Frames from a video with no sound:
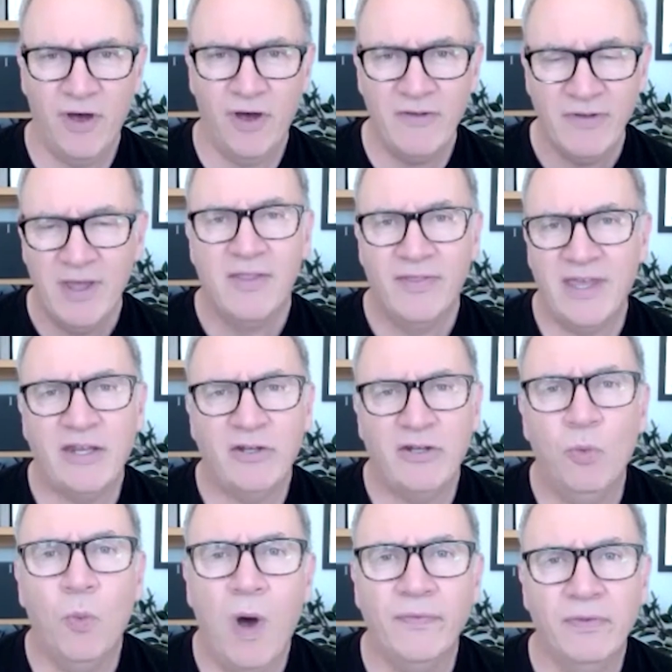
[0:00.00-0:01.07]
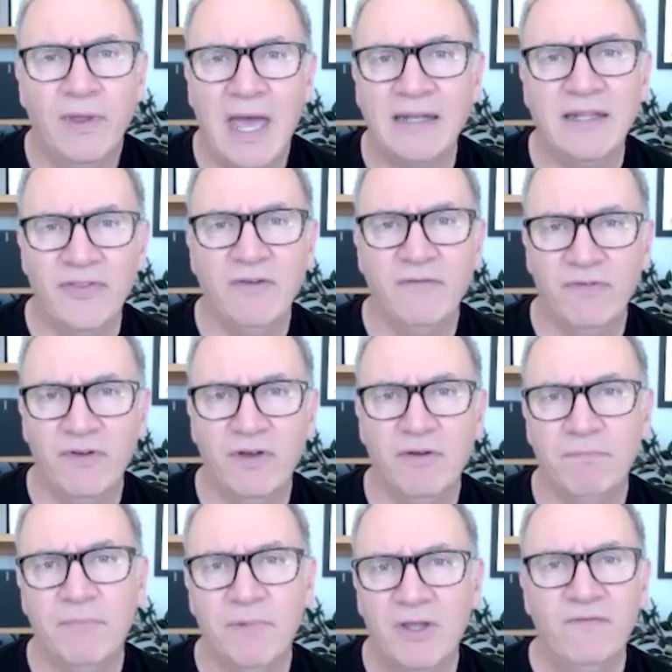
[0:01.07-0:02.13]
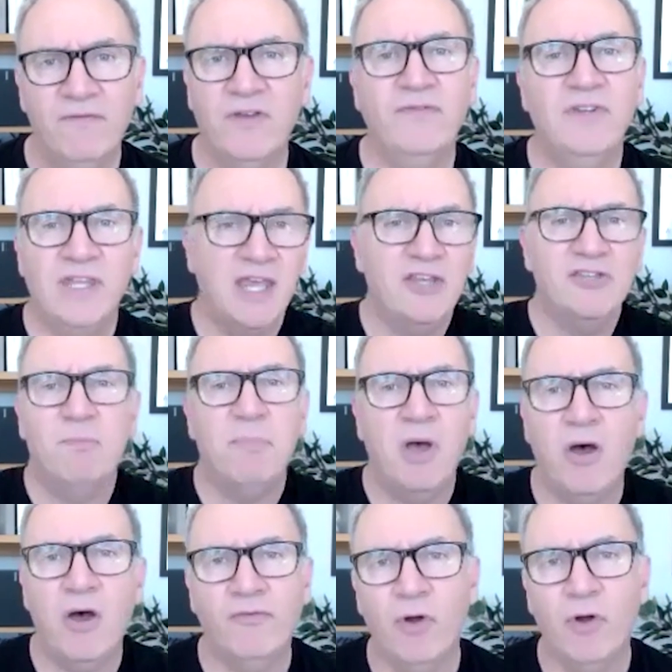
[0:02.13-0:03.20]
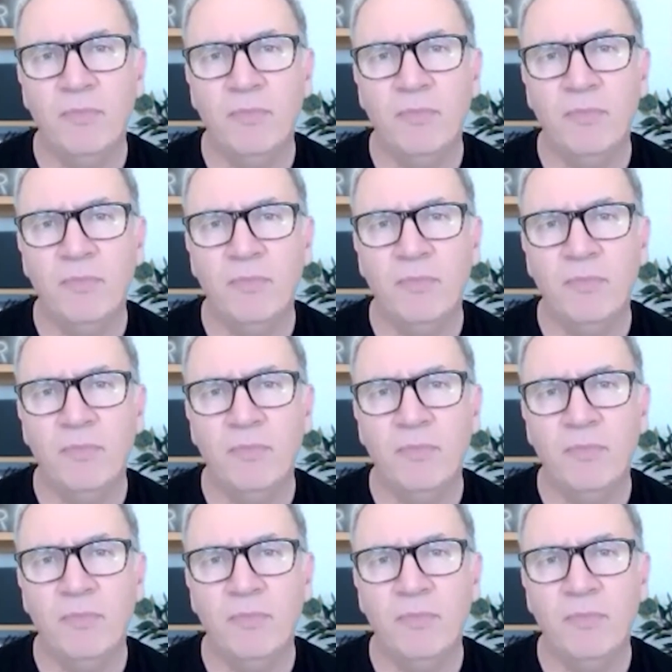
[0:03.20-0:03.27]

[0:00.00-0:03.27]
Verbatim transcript: they hadn't won anything for 50 years, apart from,